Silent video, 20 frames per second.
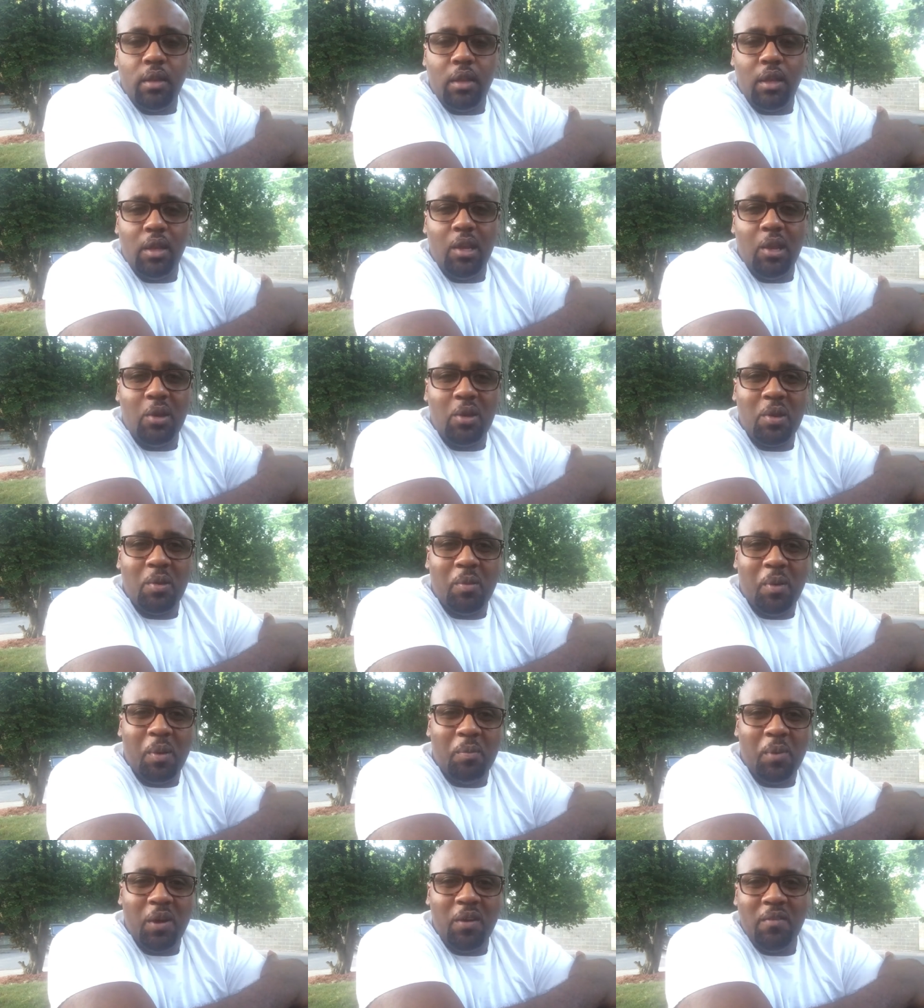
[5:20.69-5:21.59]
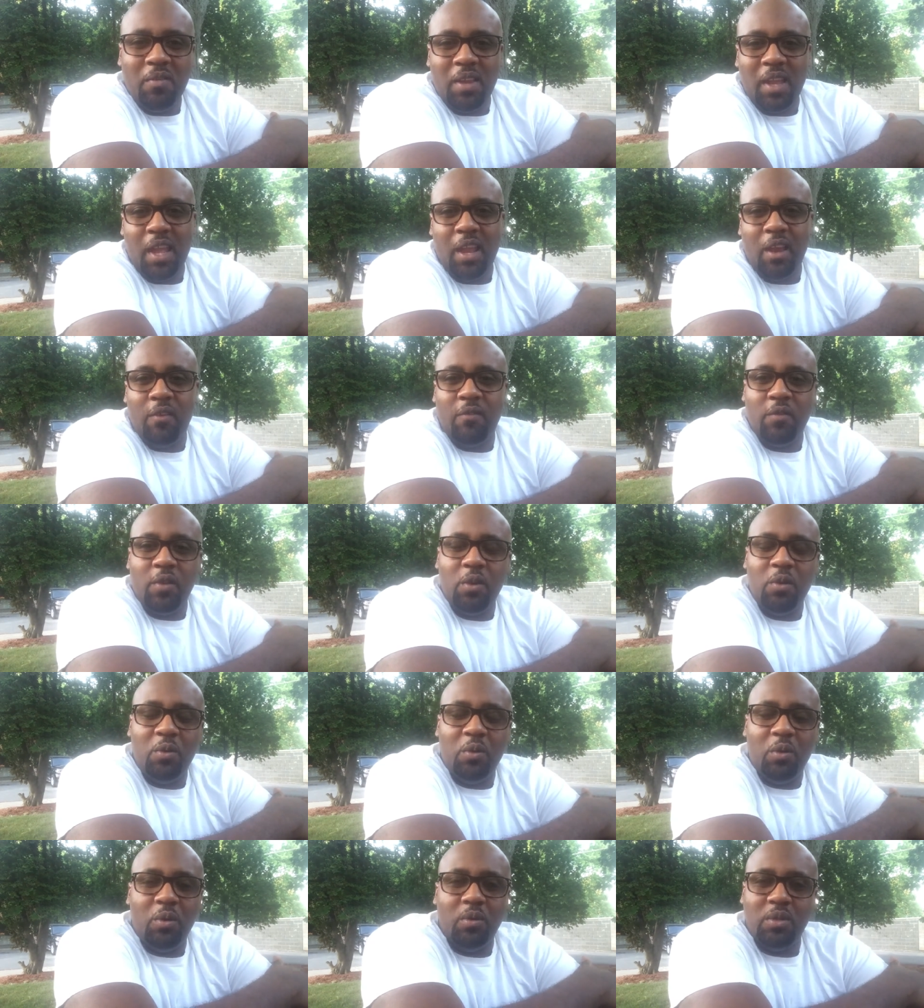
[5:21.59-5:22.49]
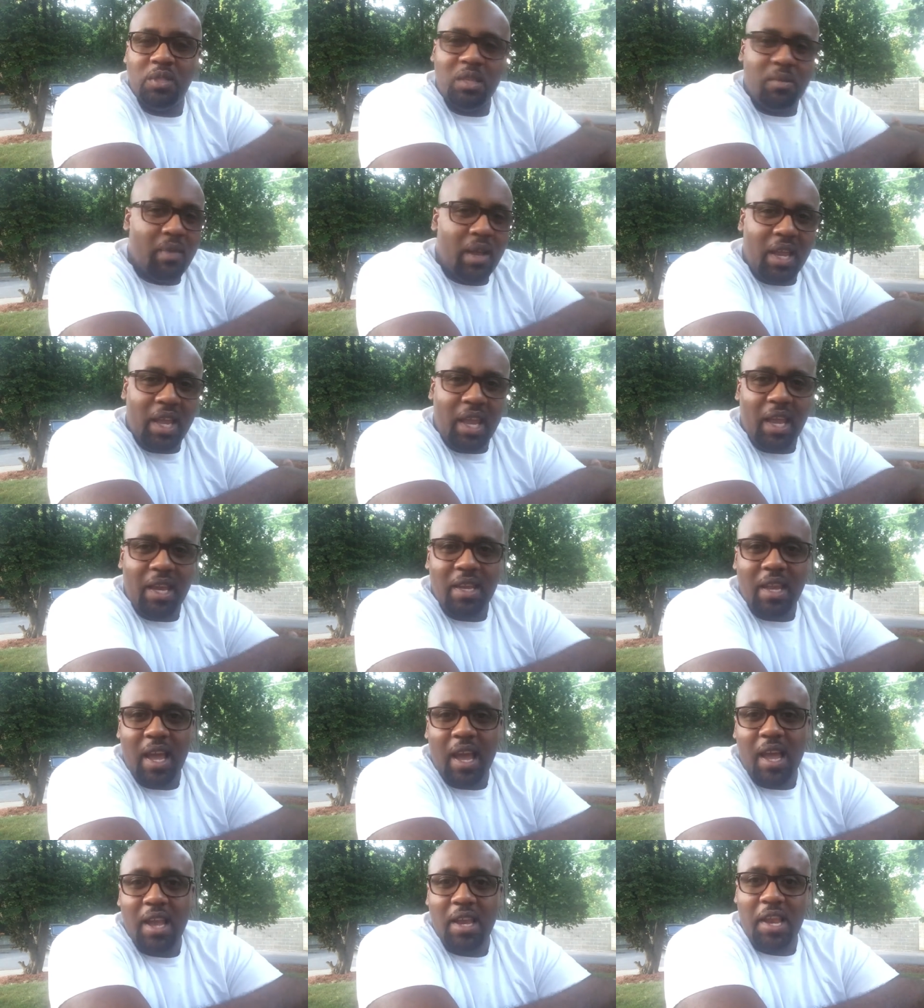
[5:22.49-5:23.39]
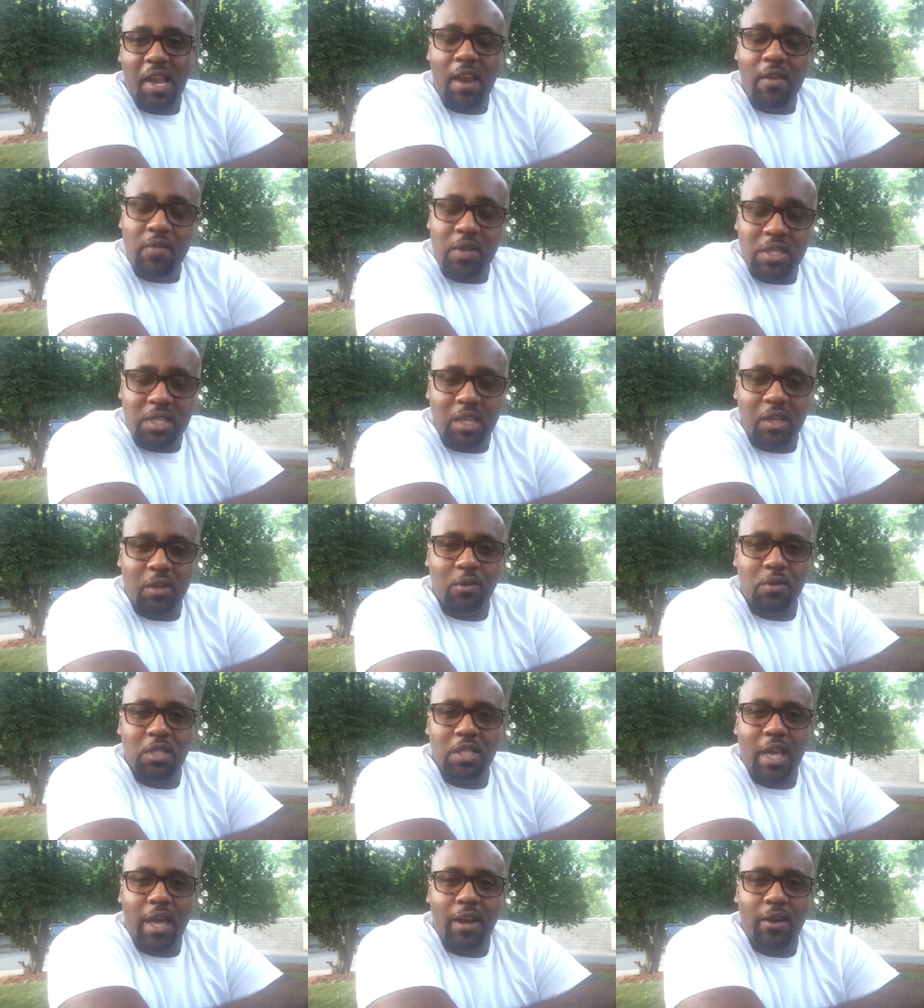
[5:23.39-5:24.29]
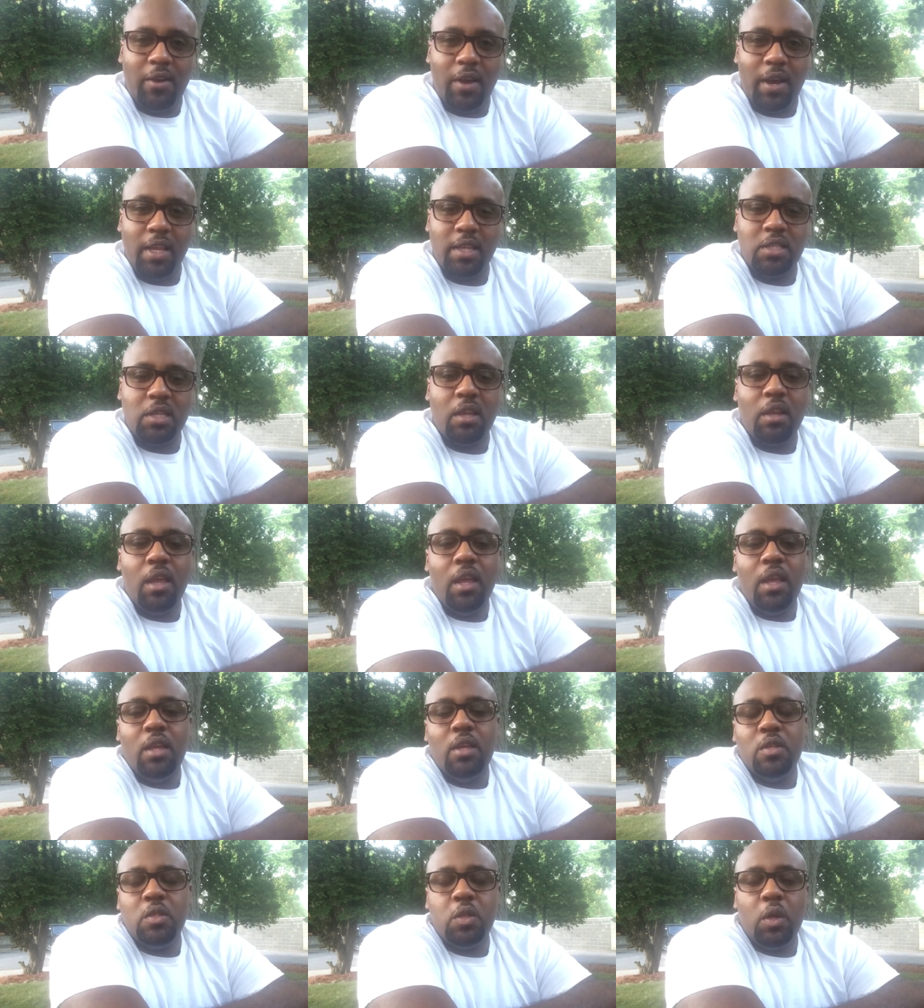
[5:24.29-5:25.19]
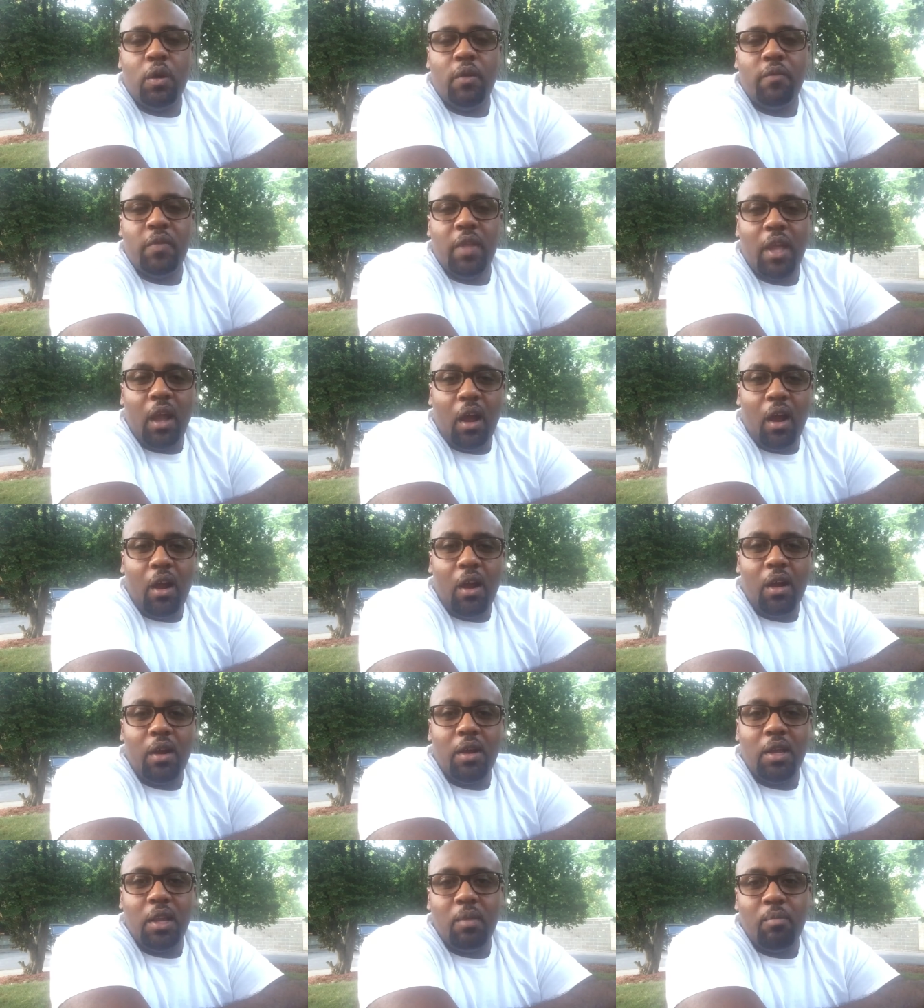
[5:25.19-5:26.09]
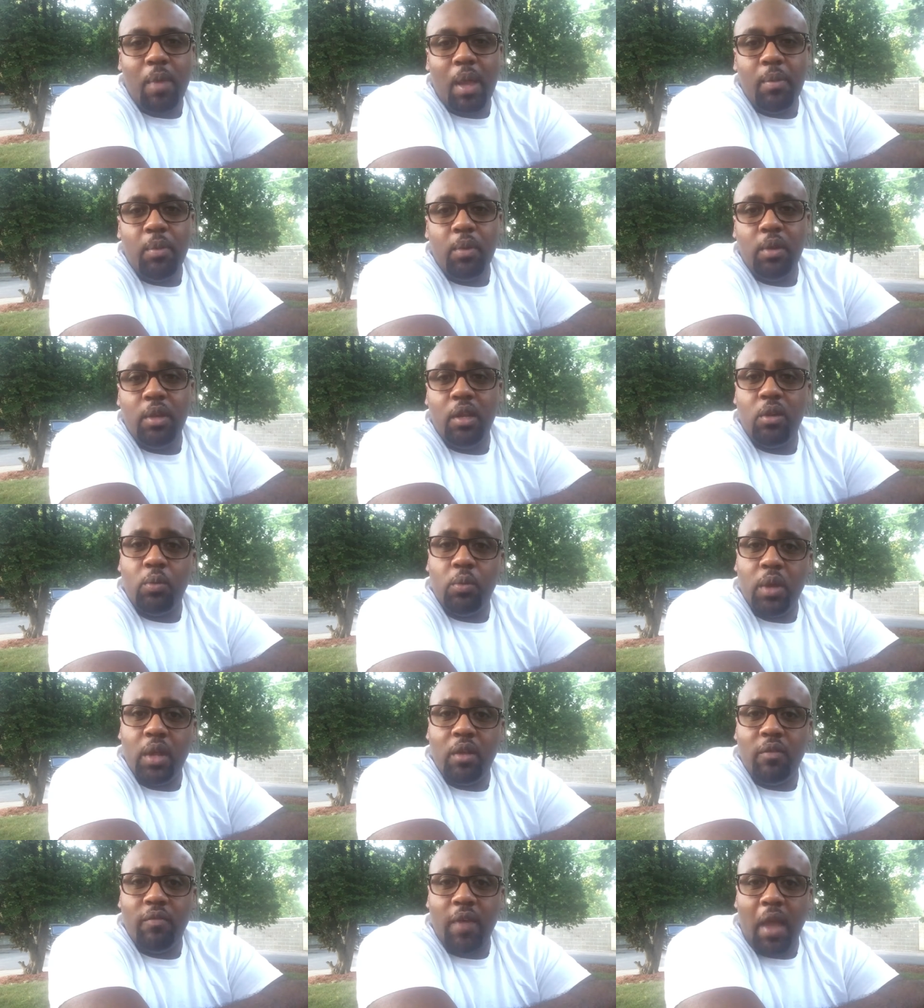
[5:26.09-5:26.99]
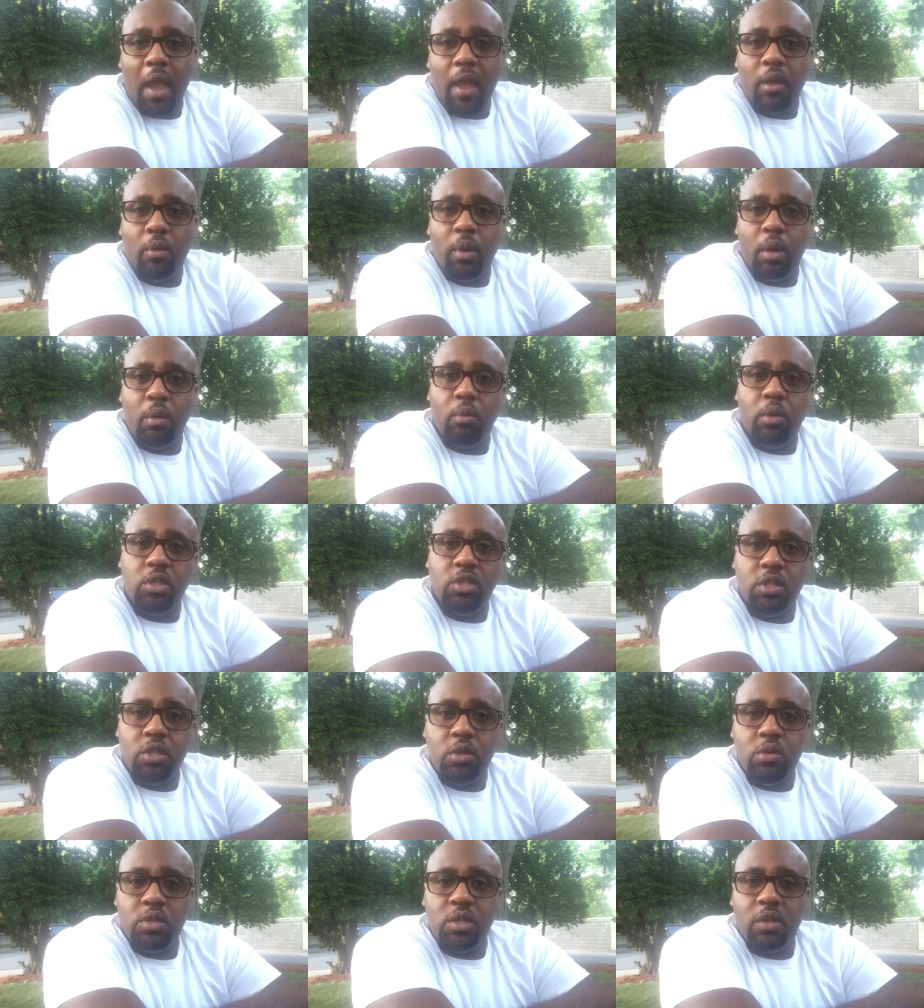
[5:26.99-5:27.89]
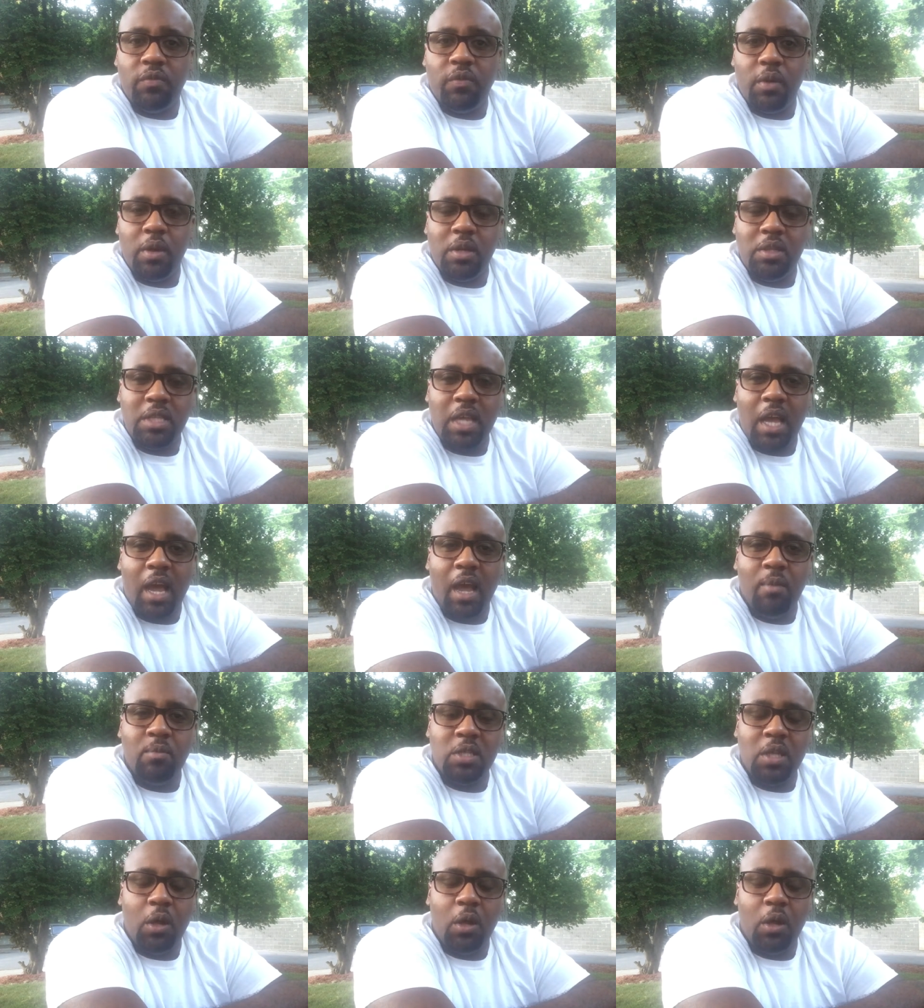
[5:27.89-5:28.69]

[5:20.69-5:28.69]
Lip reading: Your birthday or funeral, somebody ain't dying every single Saturday, is it? So if they are, then maybe you need to reevaluate what you're using for your time.